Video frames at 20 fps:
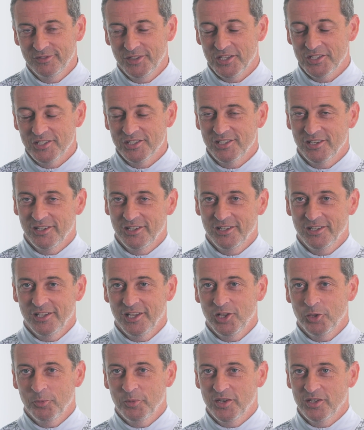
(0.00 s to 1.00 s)
necessary
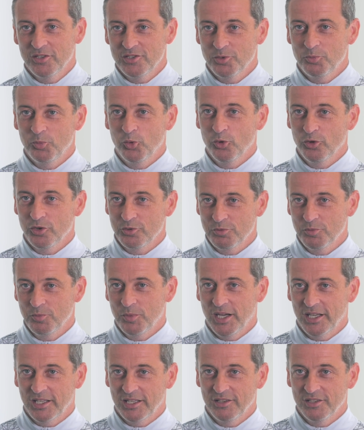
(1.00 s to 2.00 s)
element of support of being
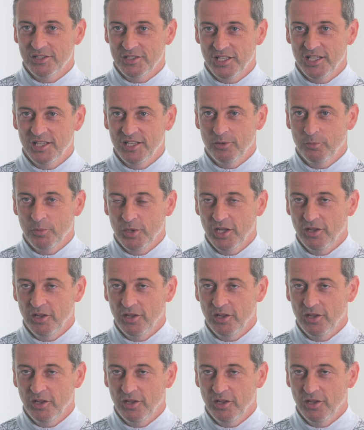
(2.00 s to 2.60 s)
back in the stadium.